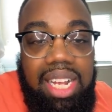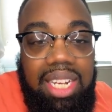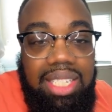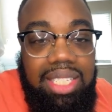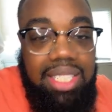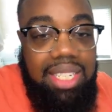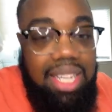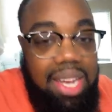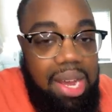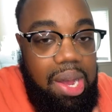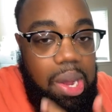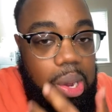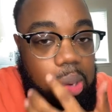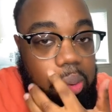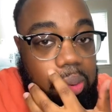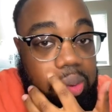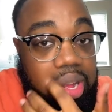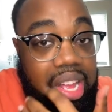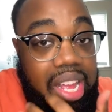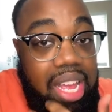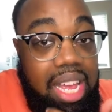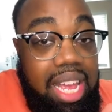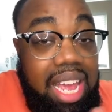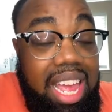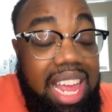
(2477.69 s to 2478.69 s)
Let's go.
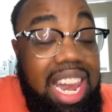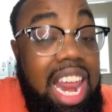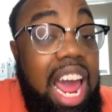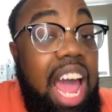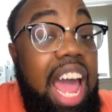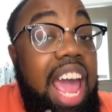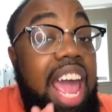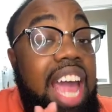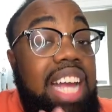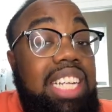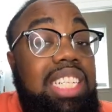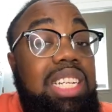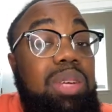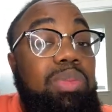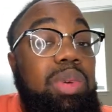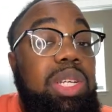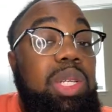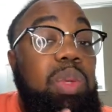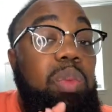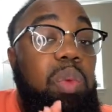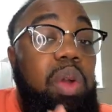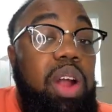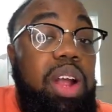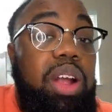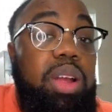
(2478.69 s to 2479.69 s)
And I actually
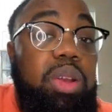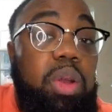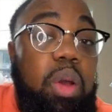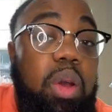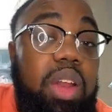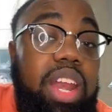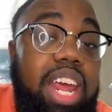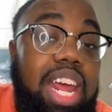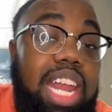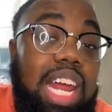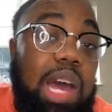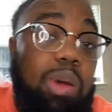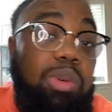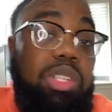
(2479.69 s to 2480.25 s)
was working on it.